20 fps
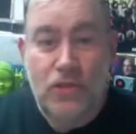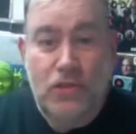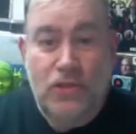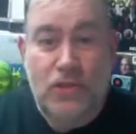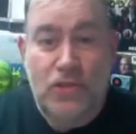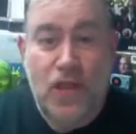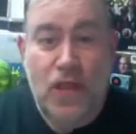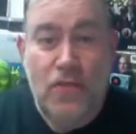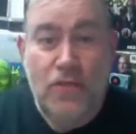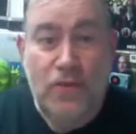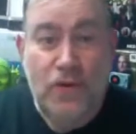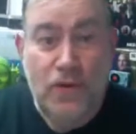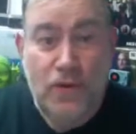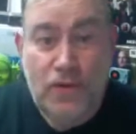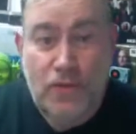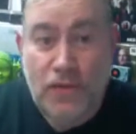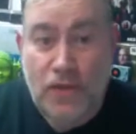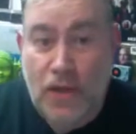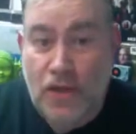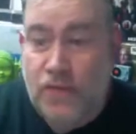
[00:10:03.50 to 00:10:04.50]
Good stuff,
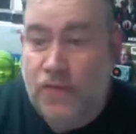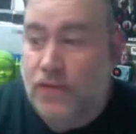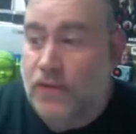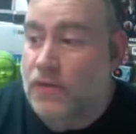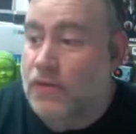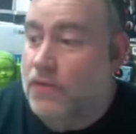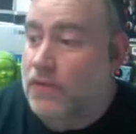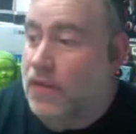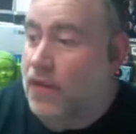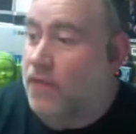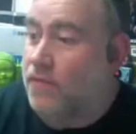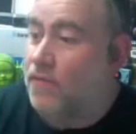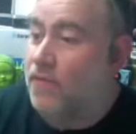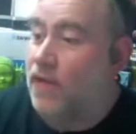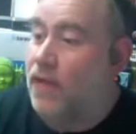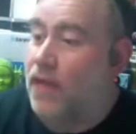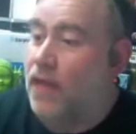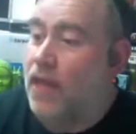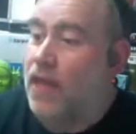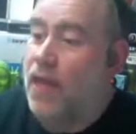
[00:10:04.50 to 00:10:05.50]
good stuff, good stuff.
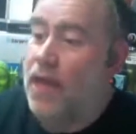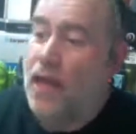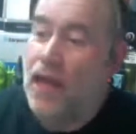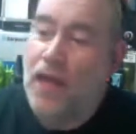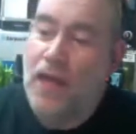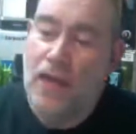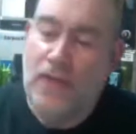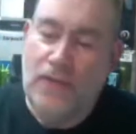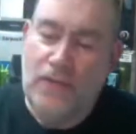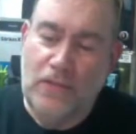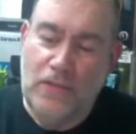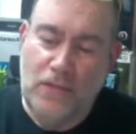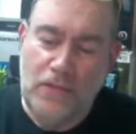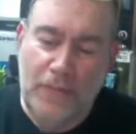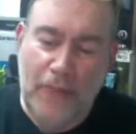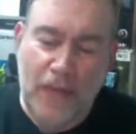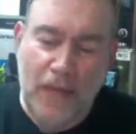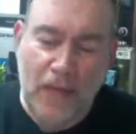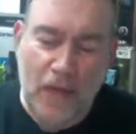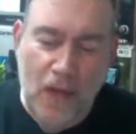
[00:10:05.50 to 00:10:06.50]
This is
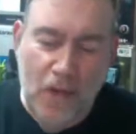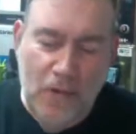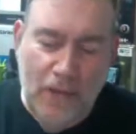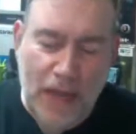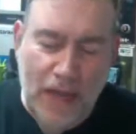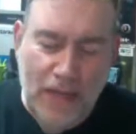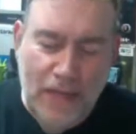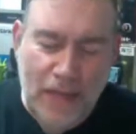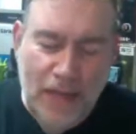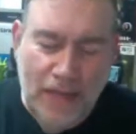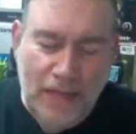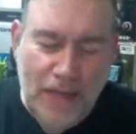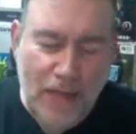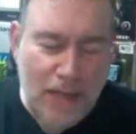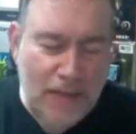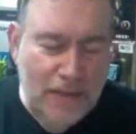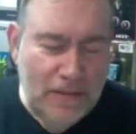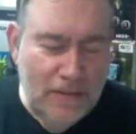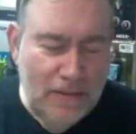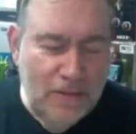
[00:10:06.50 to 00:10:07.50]
a band called
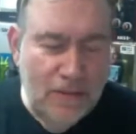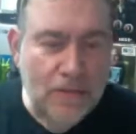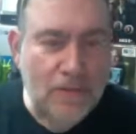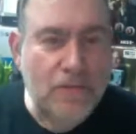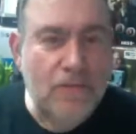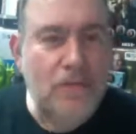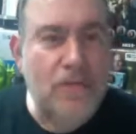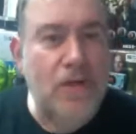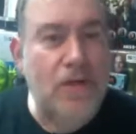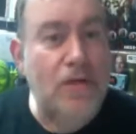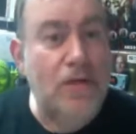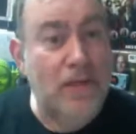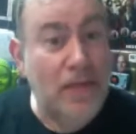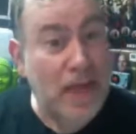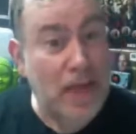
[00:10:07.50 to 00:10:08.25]
999 or